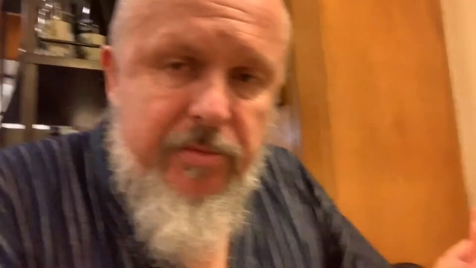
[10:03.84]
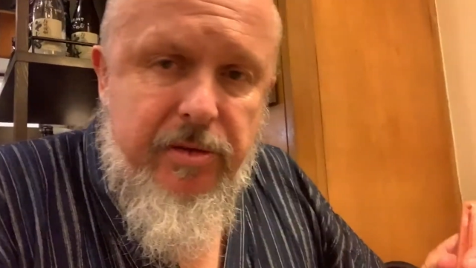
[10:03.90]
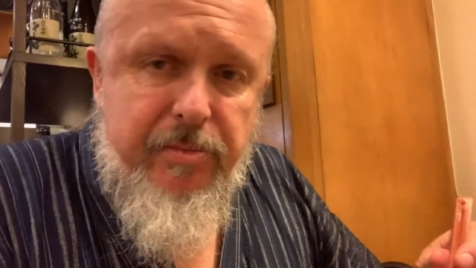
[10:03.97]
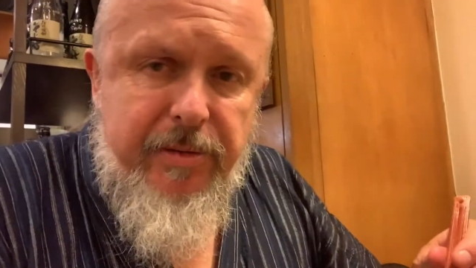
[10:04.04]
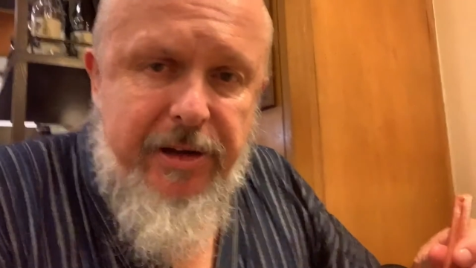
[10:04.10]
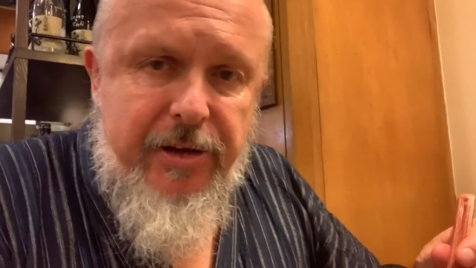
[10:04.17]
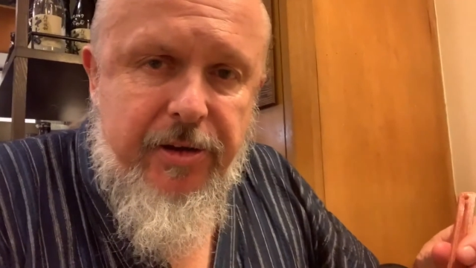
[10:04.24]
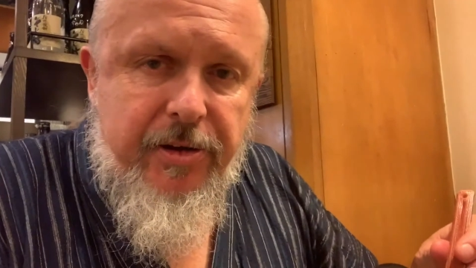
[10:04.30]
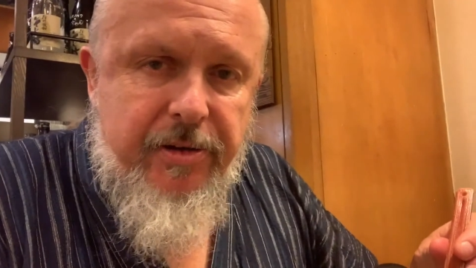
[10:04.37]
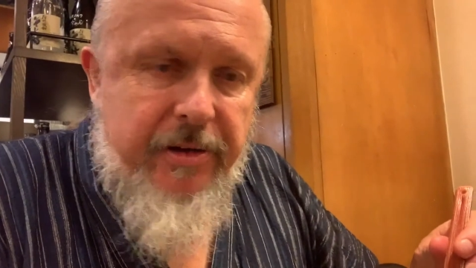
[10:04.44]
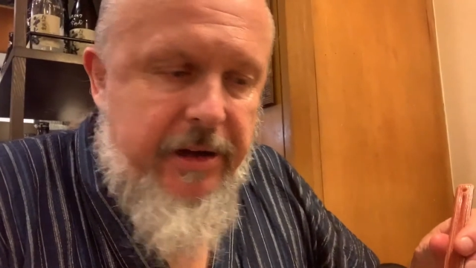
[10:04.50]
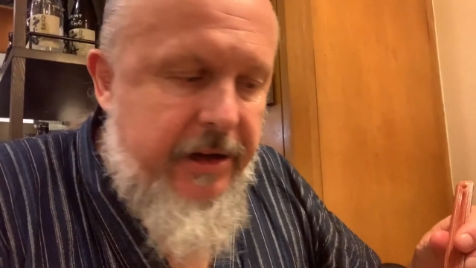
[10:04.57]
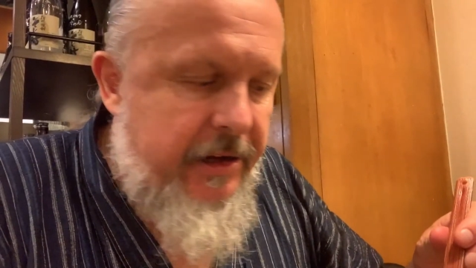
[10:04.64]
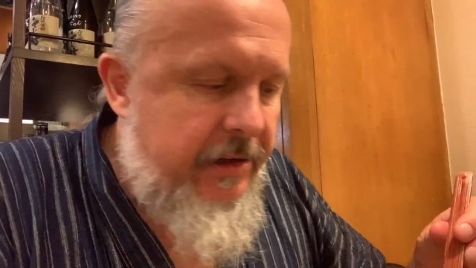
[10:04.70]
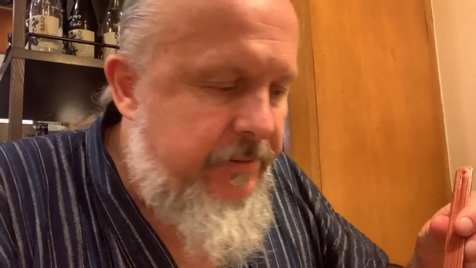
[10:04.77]
be your
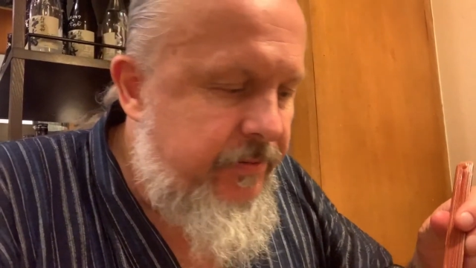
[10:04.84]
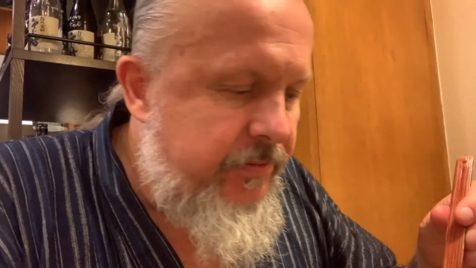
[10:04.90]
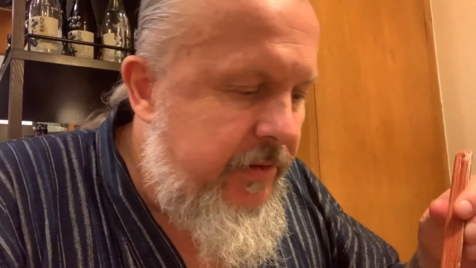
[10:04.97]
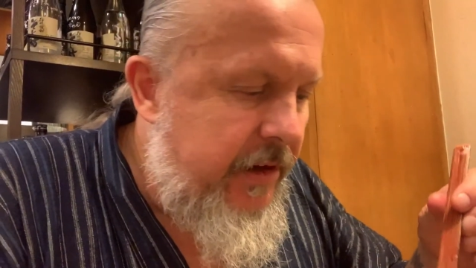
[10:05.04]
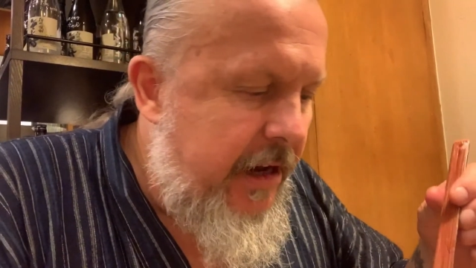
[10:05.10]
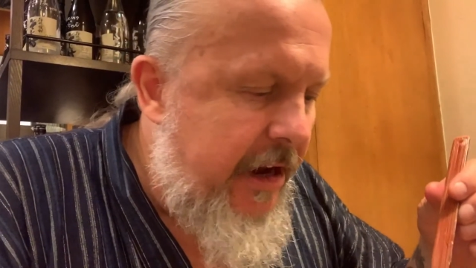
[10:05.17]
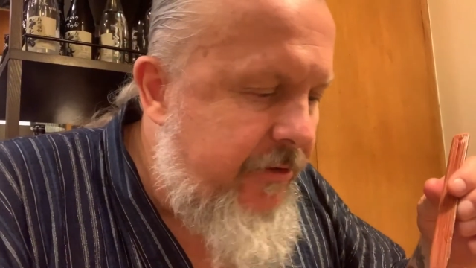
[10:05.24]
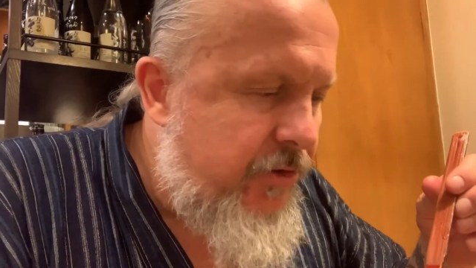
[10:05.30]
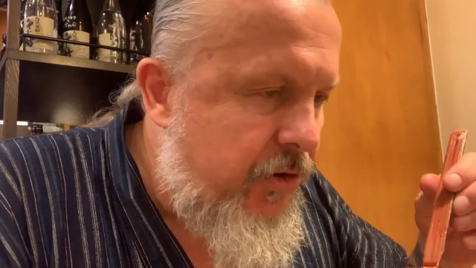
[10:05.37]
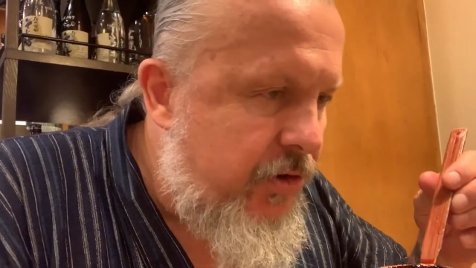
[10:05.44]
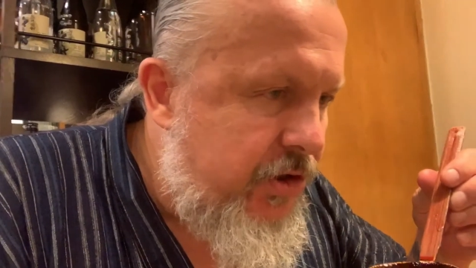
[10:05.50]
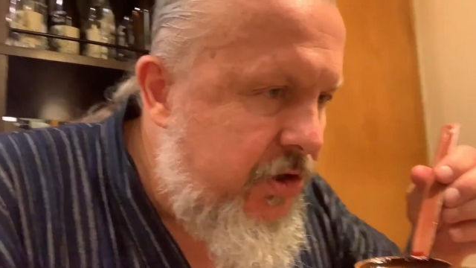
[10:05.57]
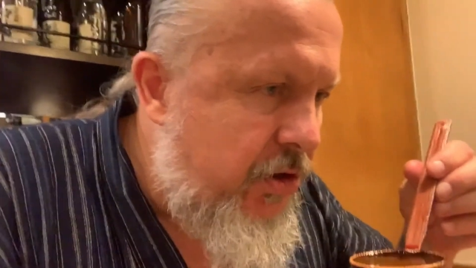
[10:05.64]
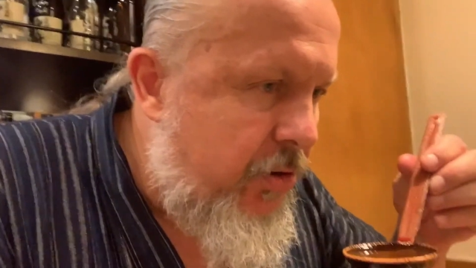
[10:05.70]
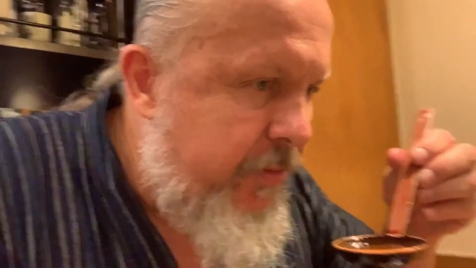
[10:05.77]
after
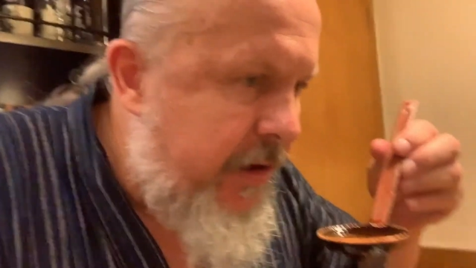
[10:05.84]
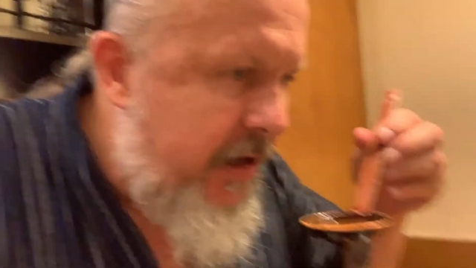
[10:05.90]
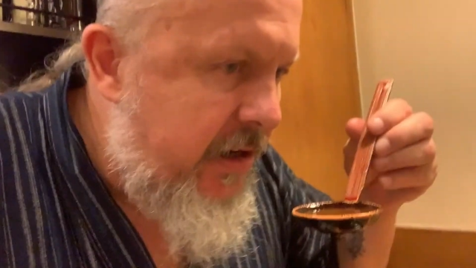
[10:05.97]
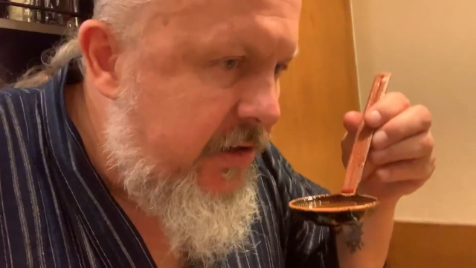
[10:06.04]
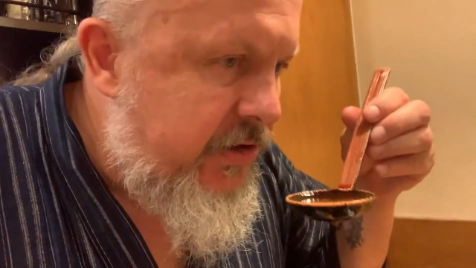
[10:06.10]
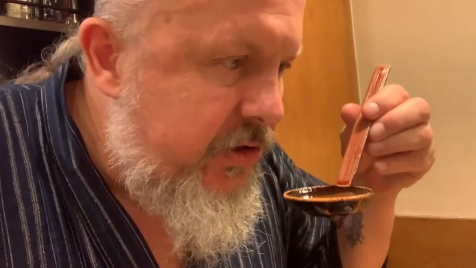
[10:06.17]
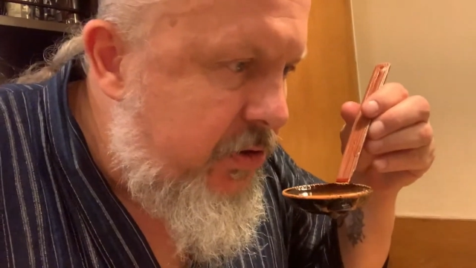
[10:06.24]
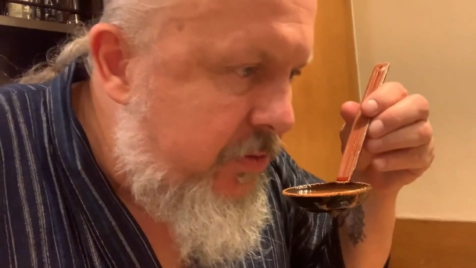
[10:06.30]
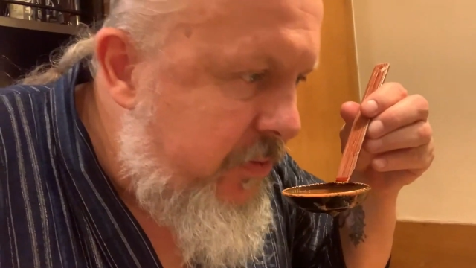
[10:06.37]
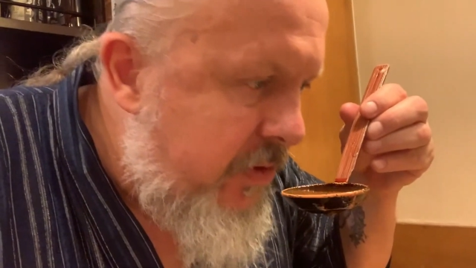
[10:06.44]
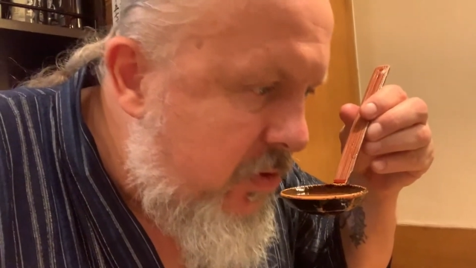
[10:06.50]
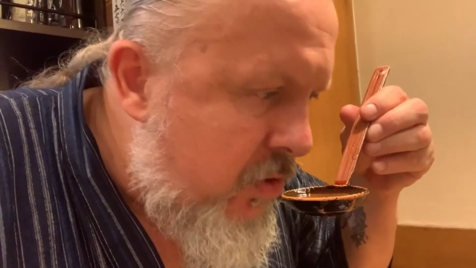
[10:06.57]
soba soup.